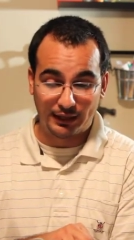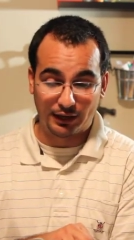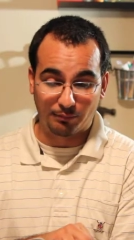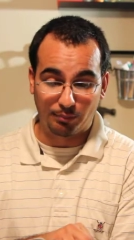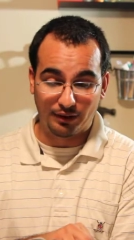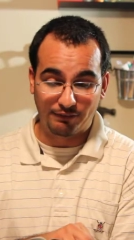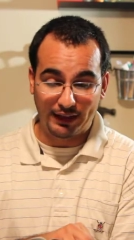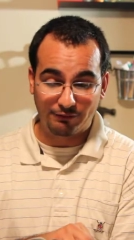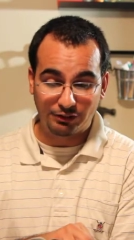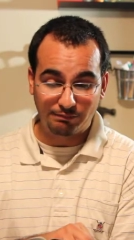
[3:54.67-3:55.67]
and above
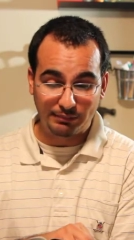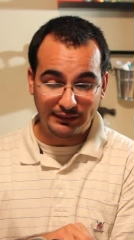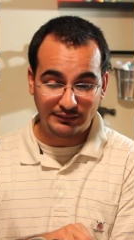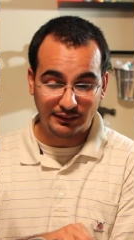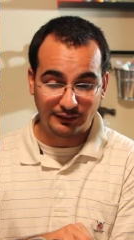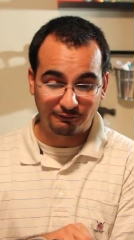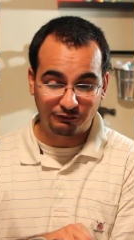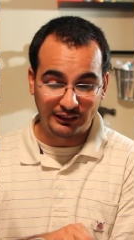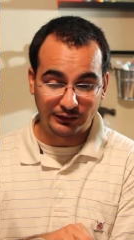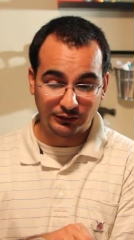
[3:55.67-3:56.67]
every beast of the
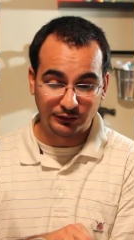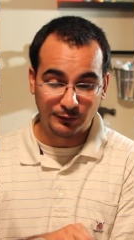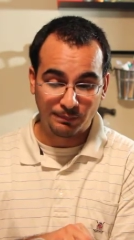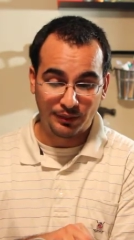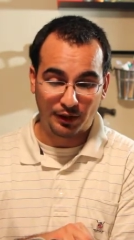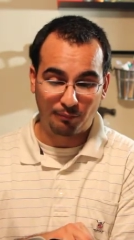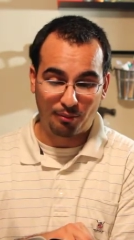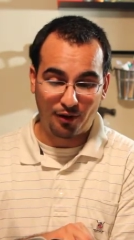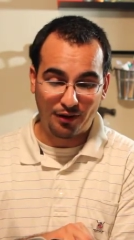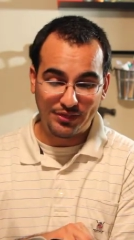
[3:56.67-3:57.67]
field.
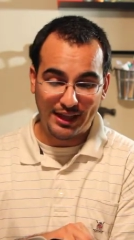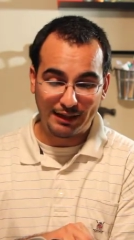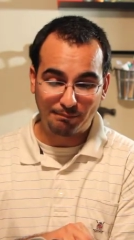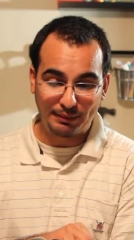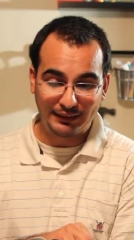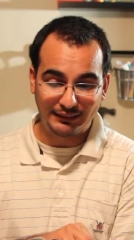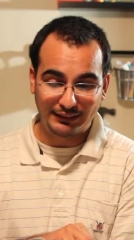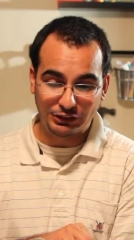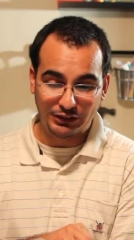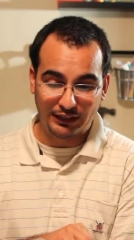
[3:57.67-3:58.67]
Upon thy
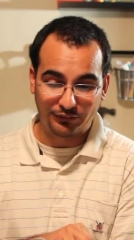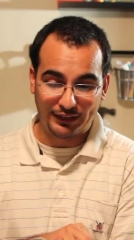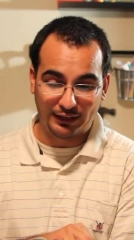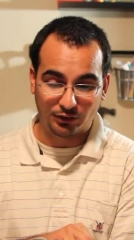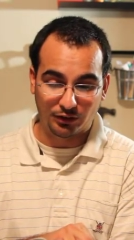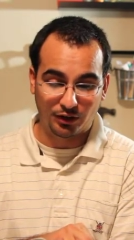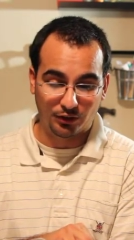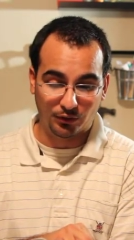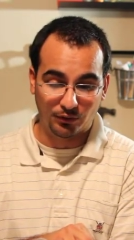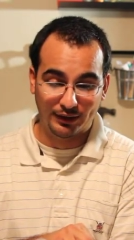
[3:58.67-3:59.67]
belly shalt thou
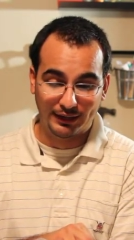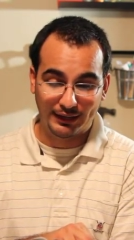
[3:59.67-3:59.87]
go,